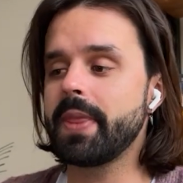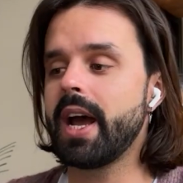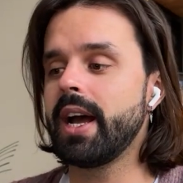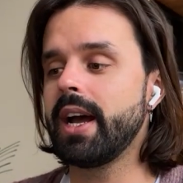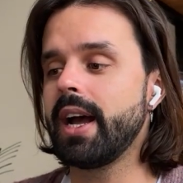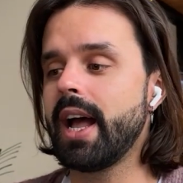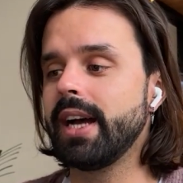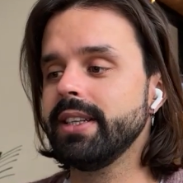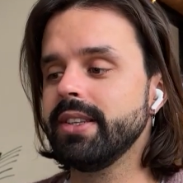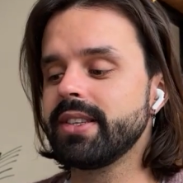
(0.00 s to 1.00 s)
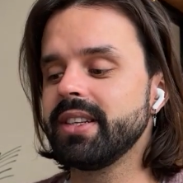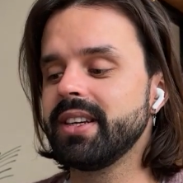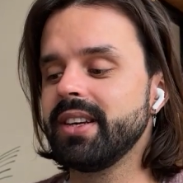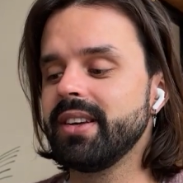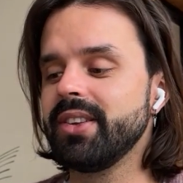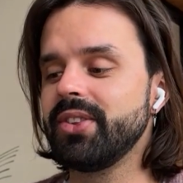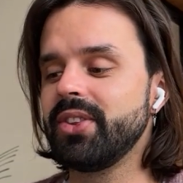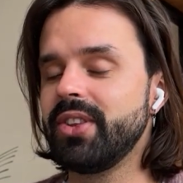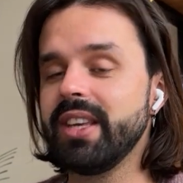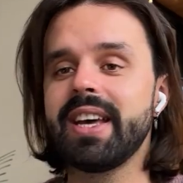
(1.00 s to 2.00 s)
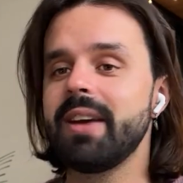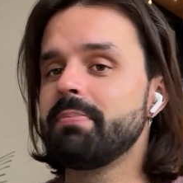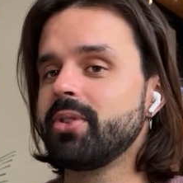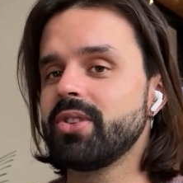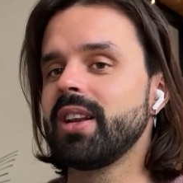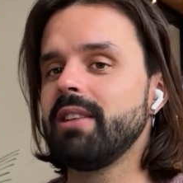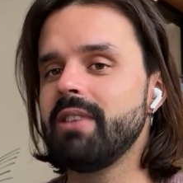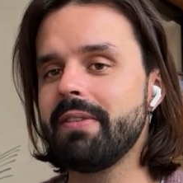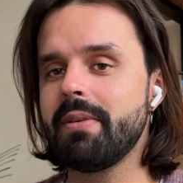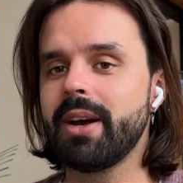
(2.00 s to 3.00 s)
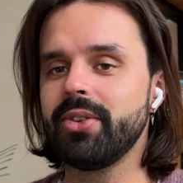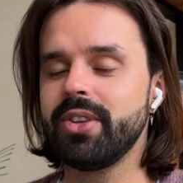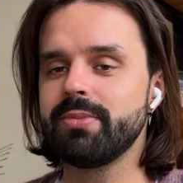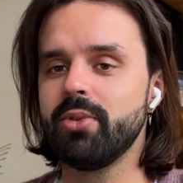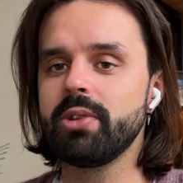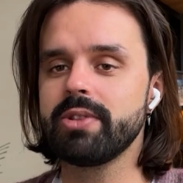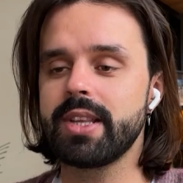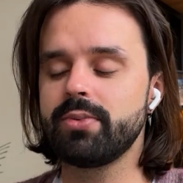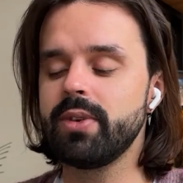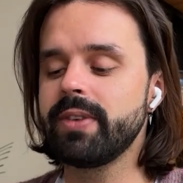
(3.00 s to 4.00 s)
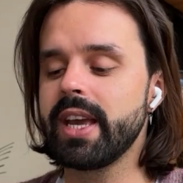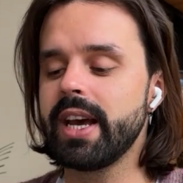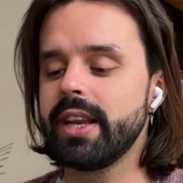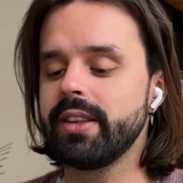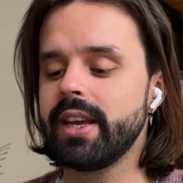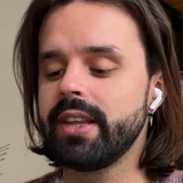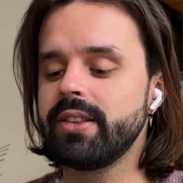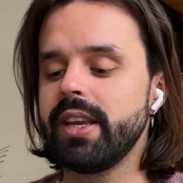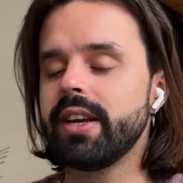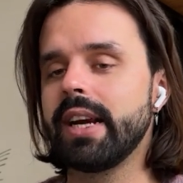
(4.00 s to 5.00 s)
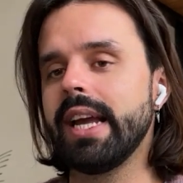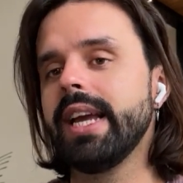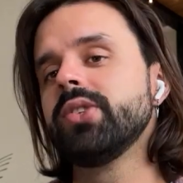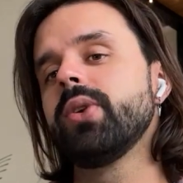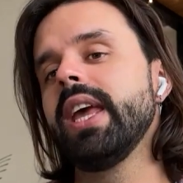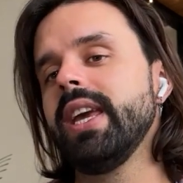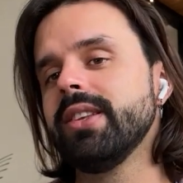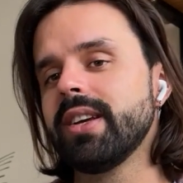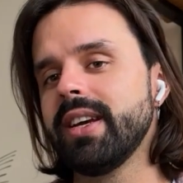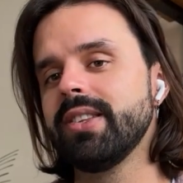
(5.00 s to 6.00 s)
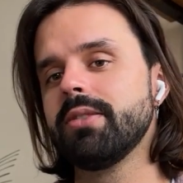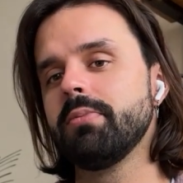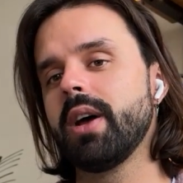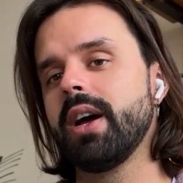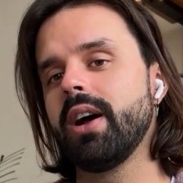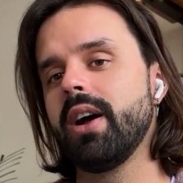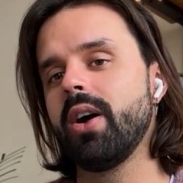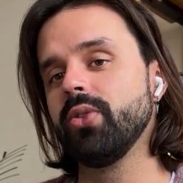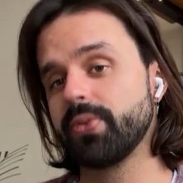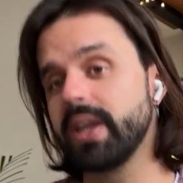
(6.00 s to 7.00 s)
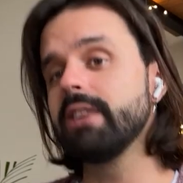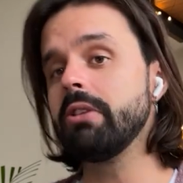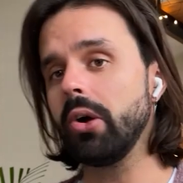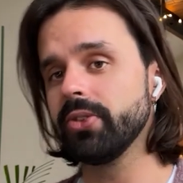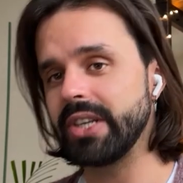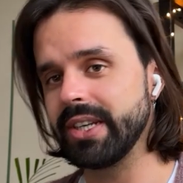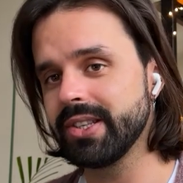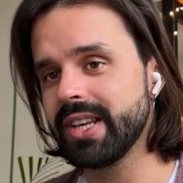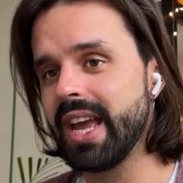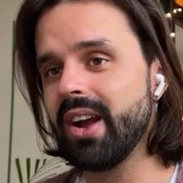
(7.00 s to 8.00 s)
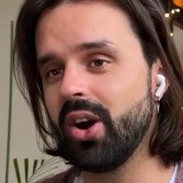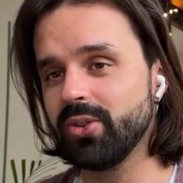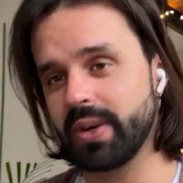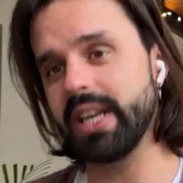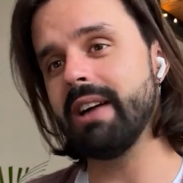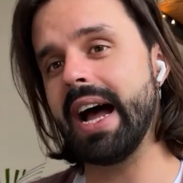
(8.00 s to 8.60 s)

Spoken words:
The thing that I personally love about these models that we've got, that they are educated on real content, on real